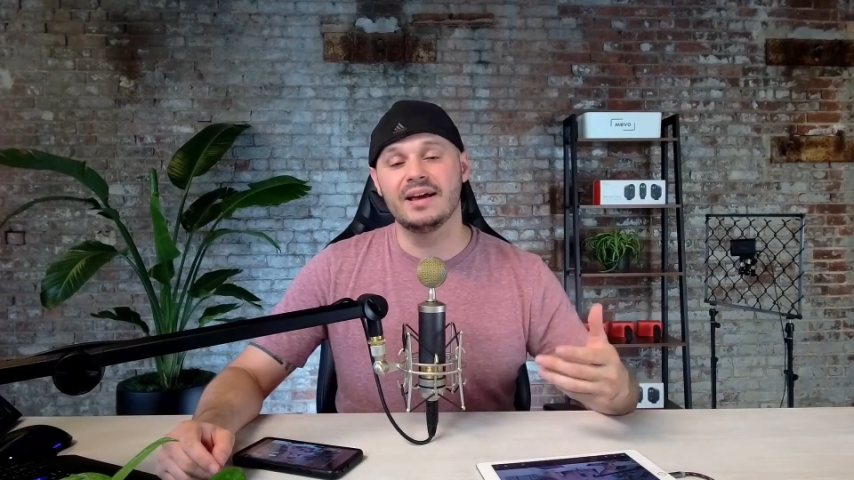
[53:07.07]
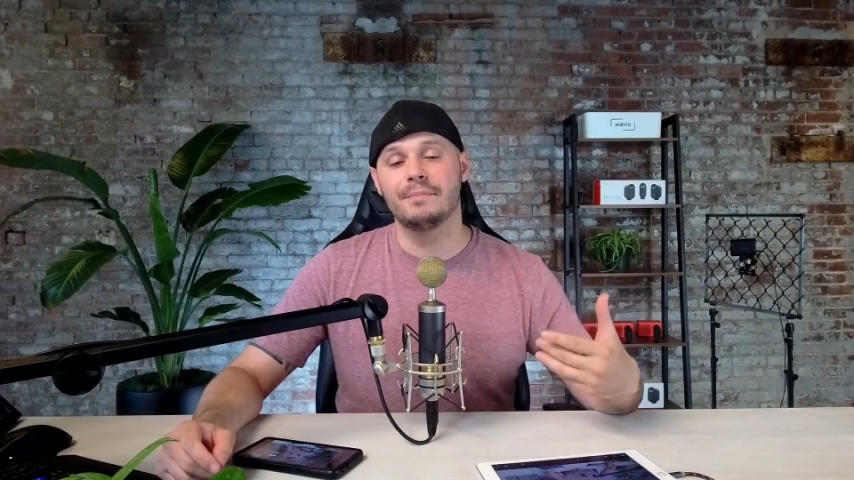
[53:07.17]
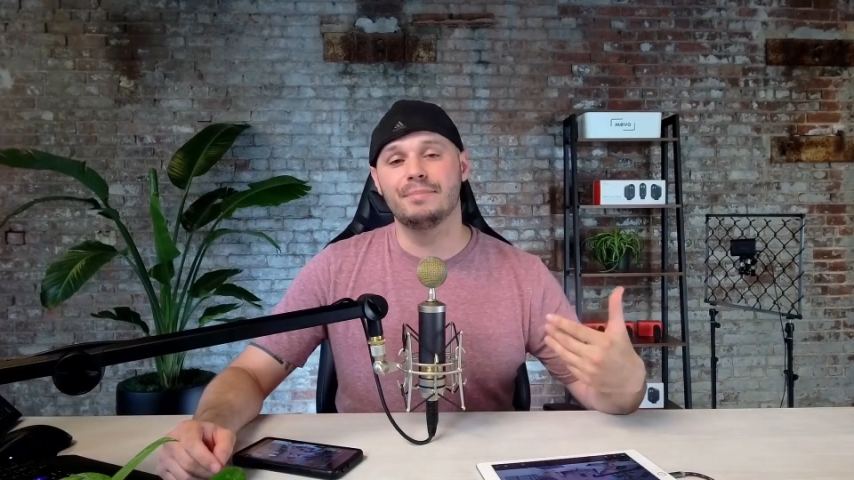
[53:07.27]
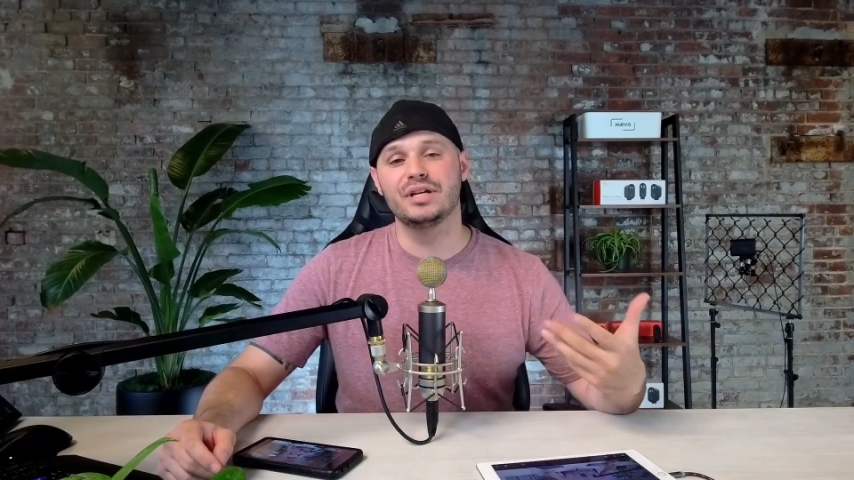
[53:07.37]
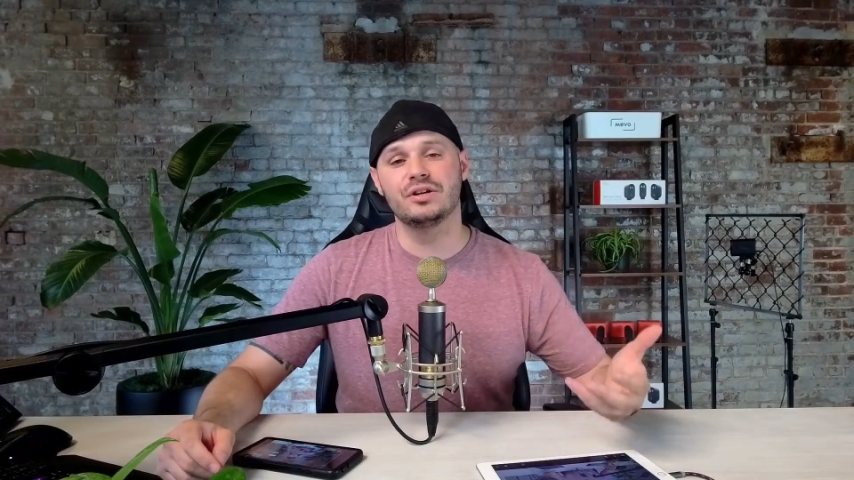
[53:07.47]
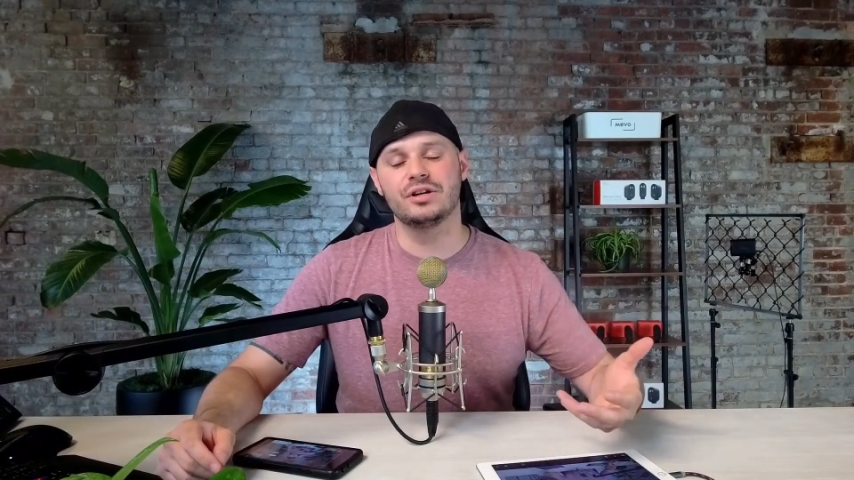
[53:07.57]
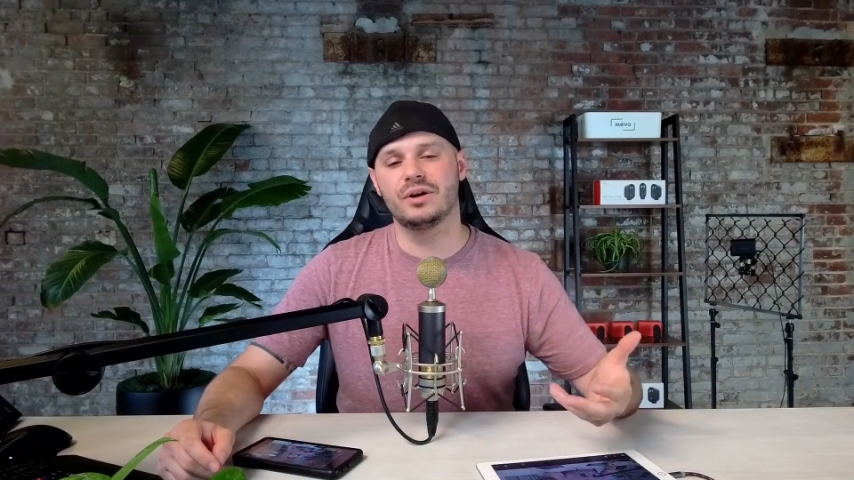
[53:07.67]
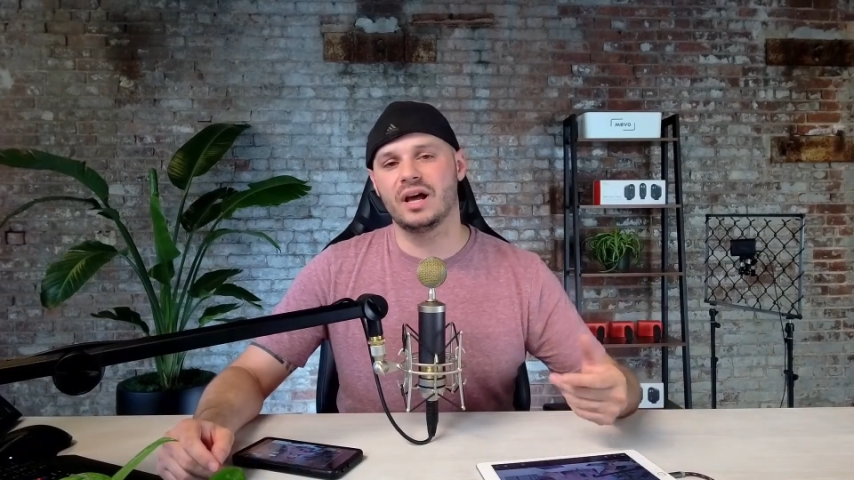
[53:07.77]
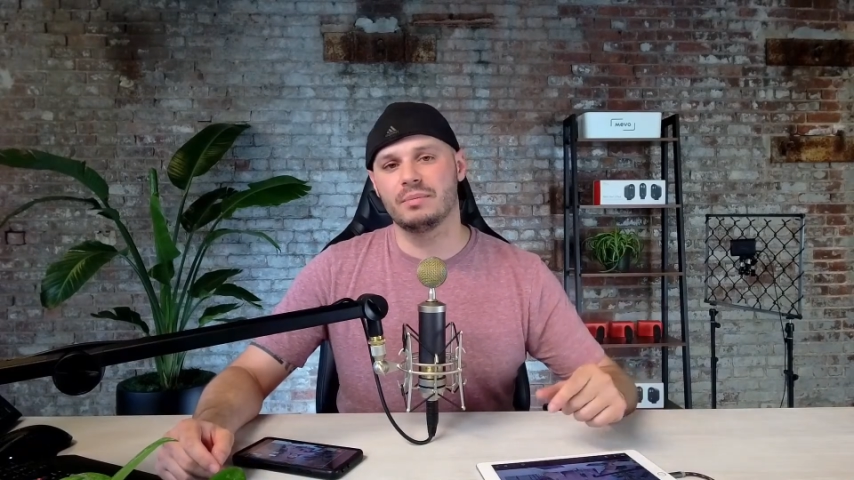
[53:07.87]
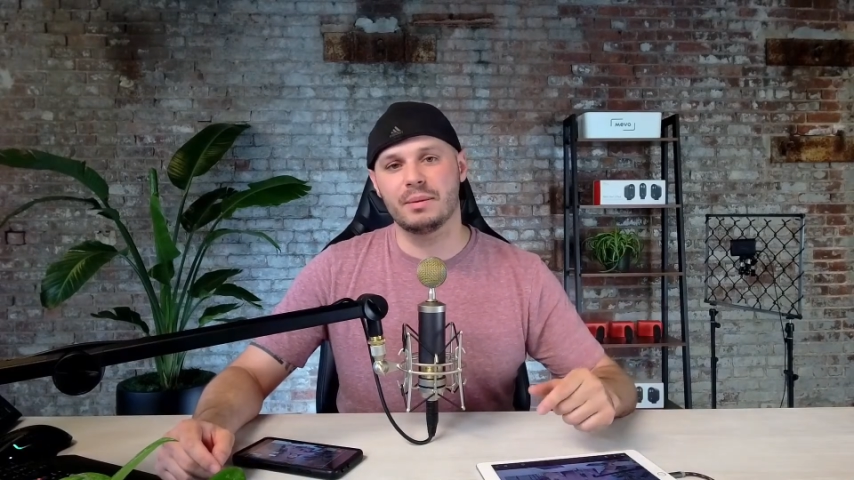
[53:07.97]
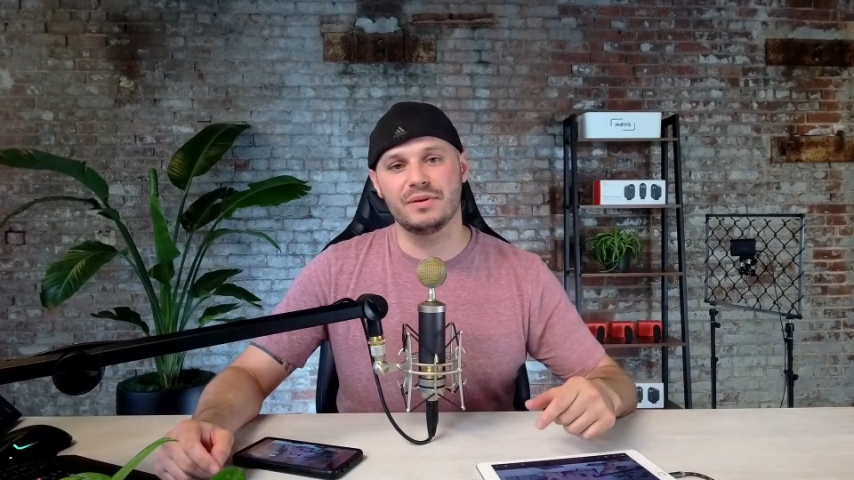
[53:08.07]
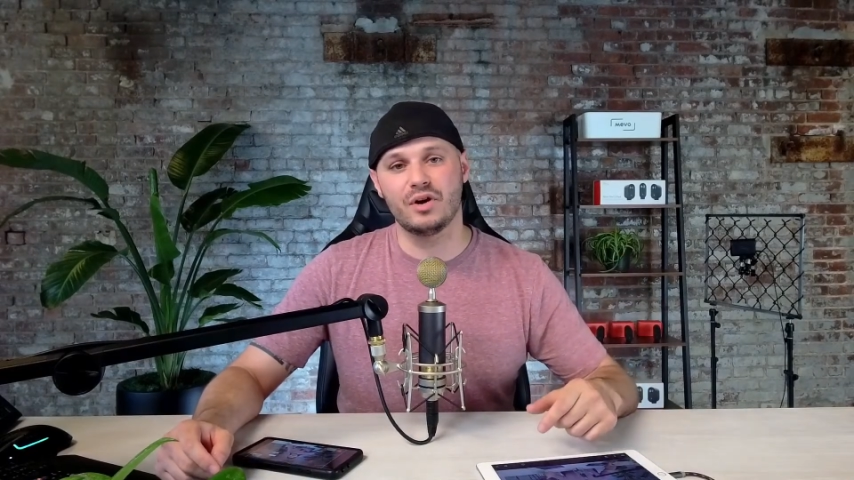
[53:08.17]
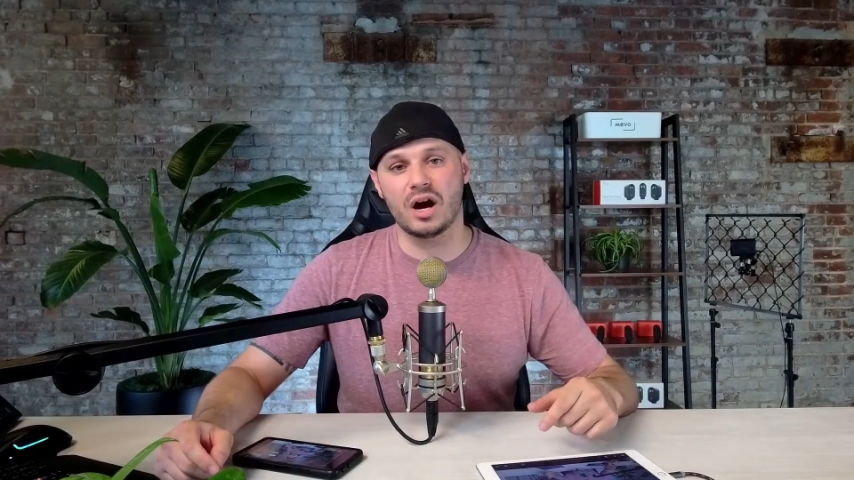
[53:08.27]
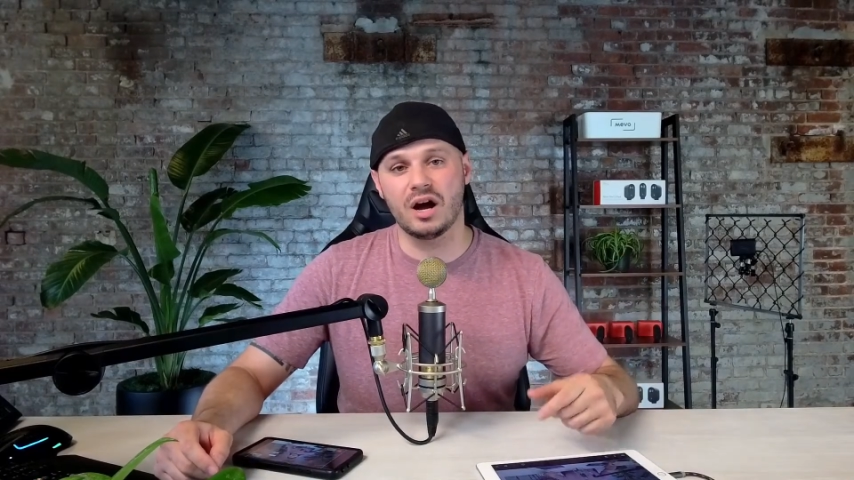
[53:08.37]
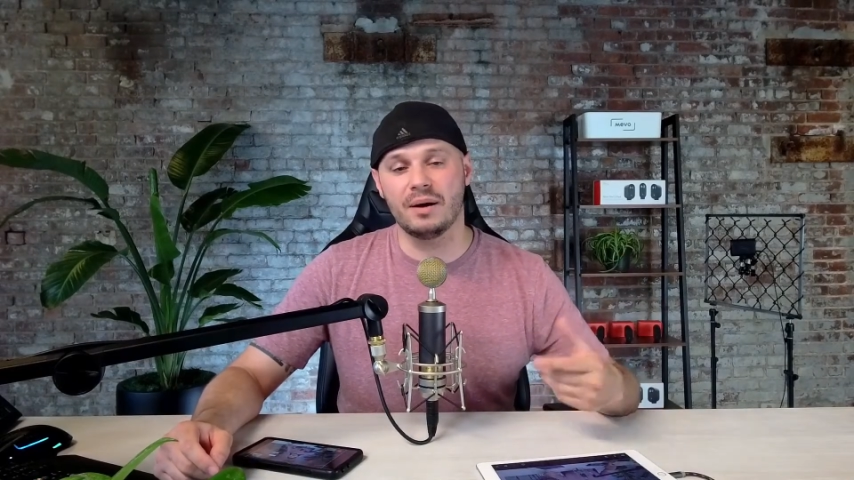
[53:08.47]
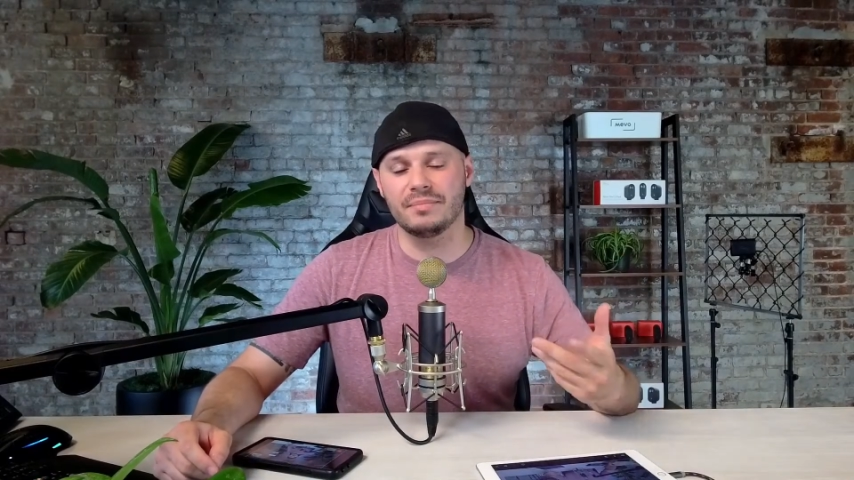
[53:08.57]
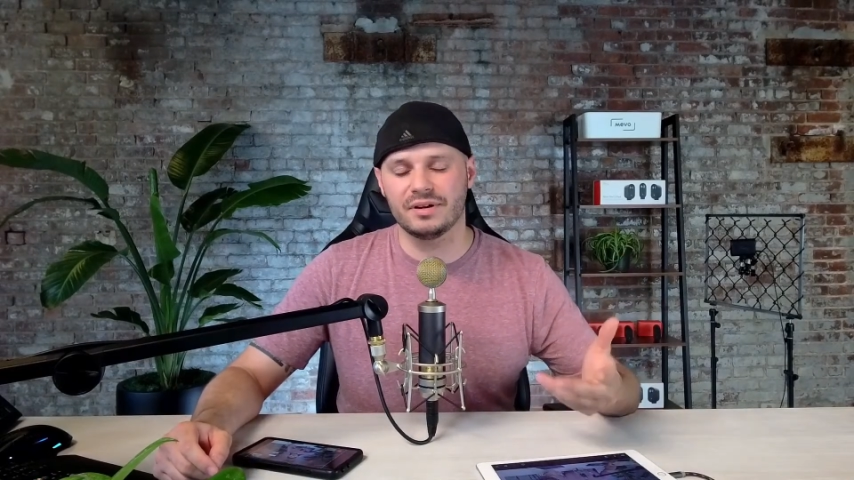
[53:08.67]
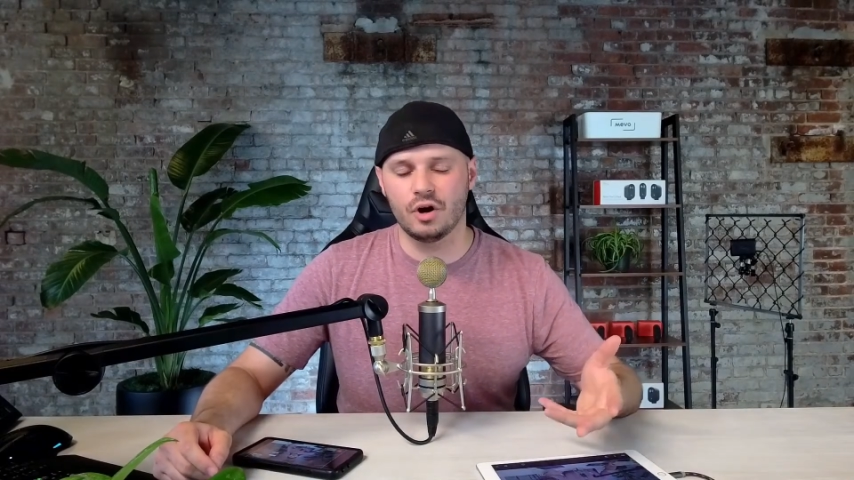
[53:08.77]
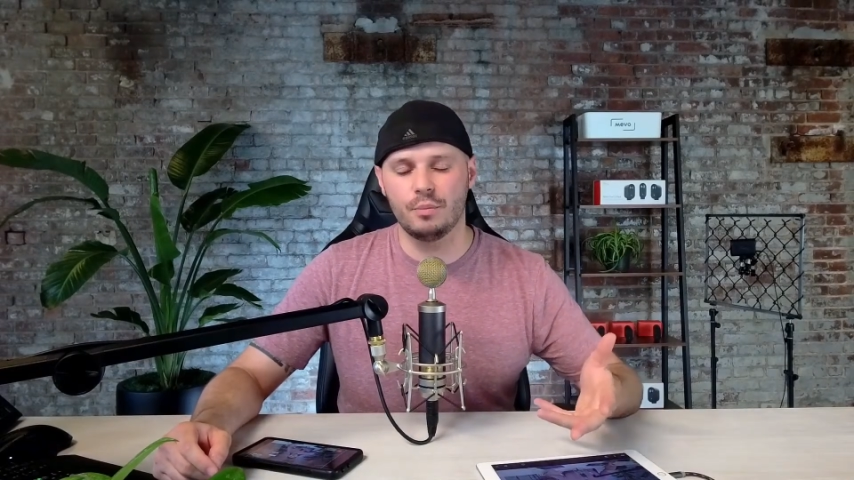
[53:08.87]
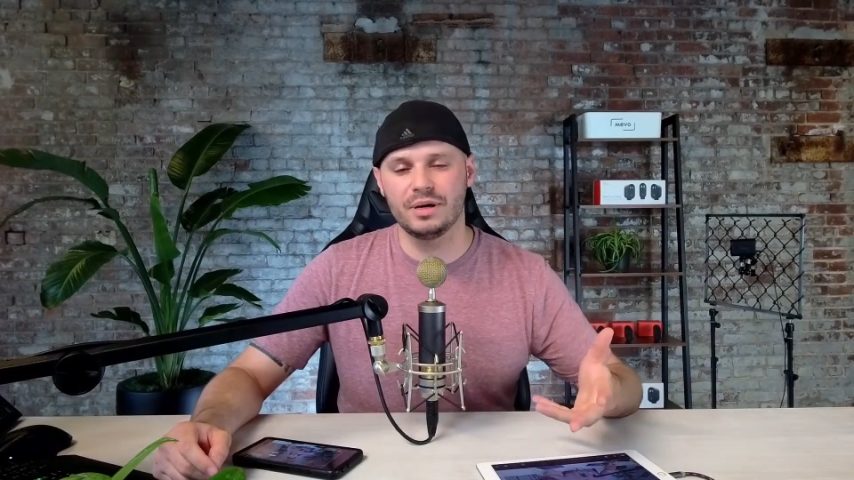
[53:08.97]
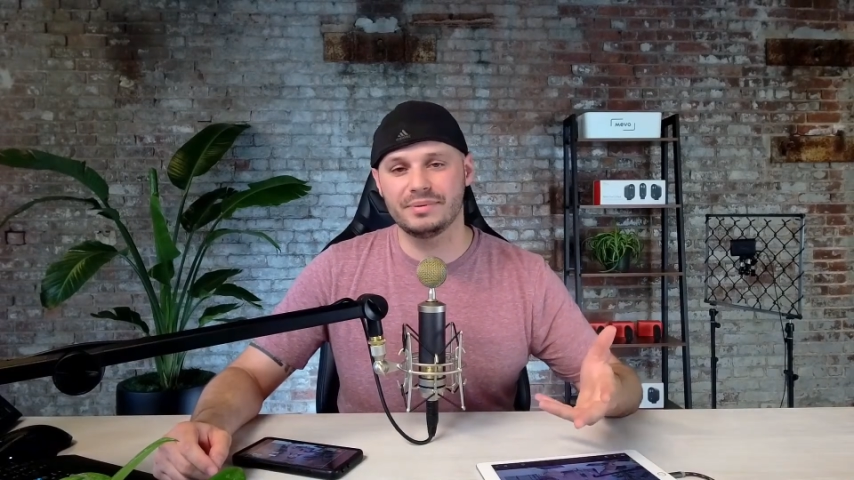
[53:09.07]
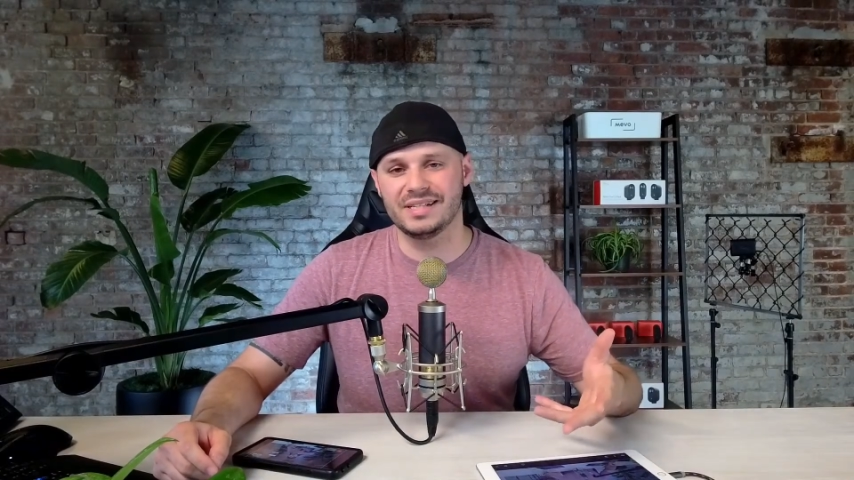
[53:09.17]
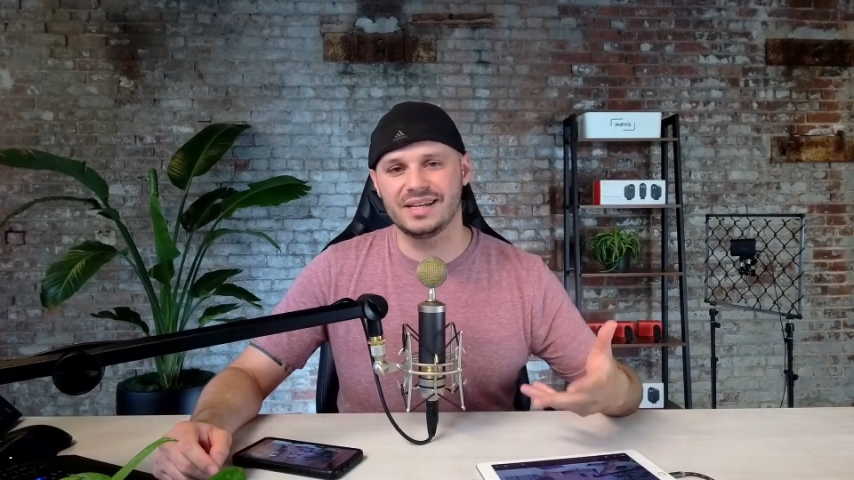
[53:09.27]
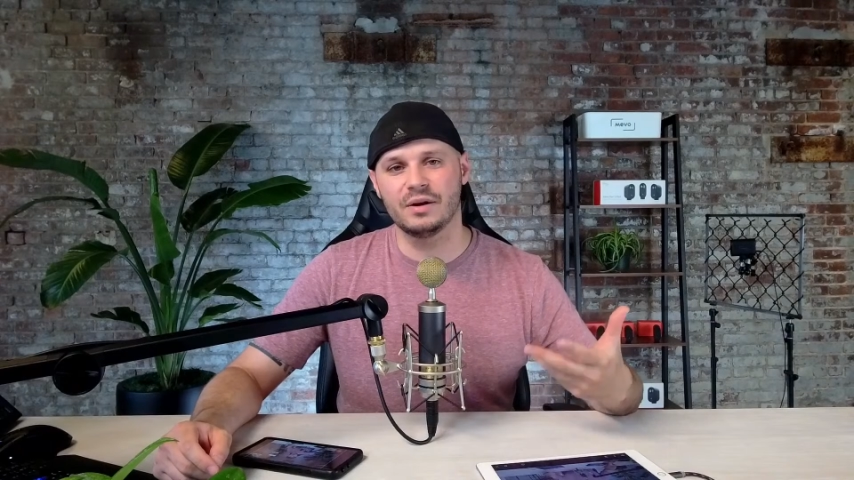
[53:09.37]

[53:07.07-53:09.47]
be sure to go to help.mevo.com, open up a ticket.